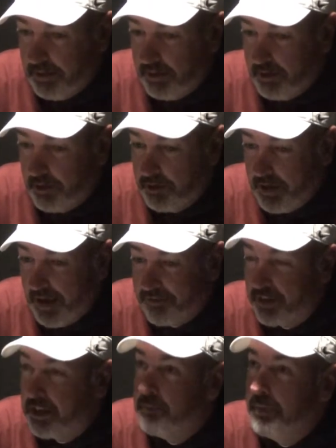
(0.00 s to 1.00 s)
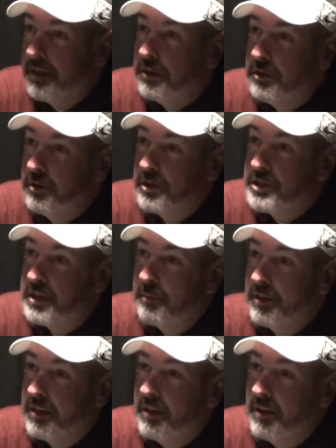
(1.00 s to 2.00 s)
you know, you have to commit to doing
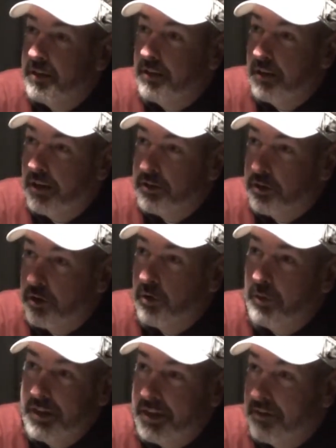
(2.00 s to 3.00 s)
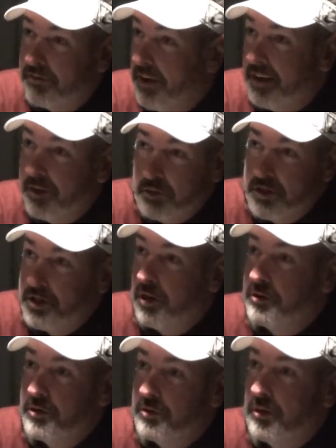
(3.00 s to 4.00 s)
something during the week to defend it, which you
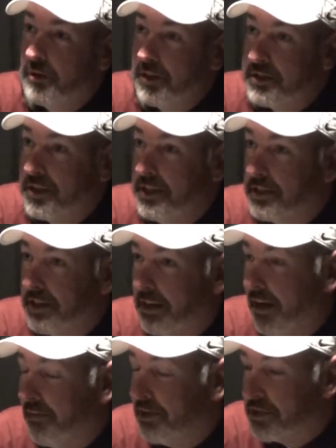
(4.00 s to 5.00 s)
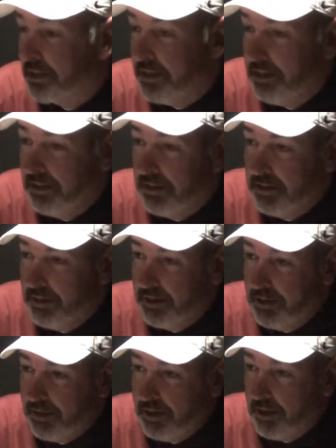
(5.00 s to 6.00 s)
don't do during the season. And obviously,
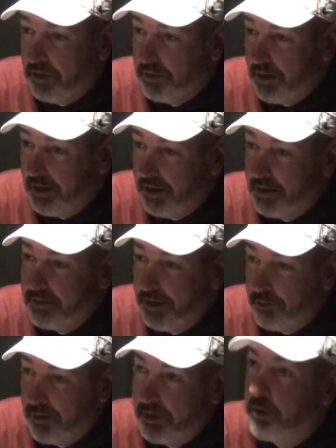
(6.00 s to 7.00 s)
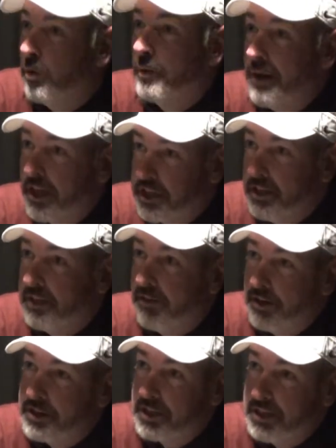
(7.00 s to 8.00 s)
you know, uh, they ran the quarterback sneak
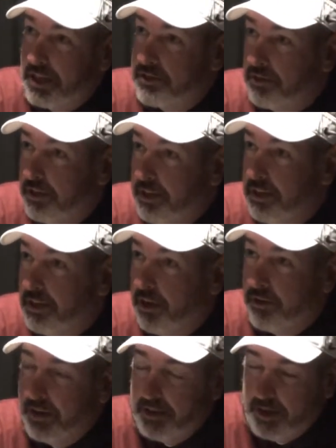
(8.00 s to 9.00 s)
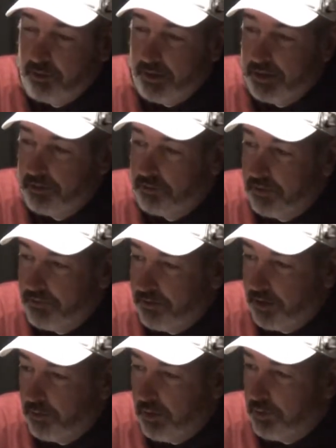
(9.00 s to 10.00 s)
very successfully. You know, they, they ran
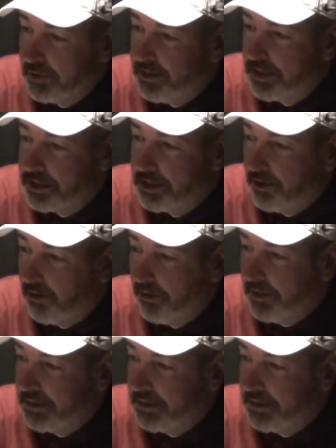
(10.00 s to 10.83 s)
very well with Dixon on, on, the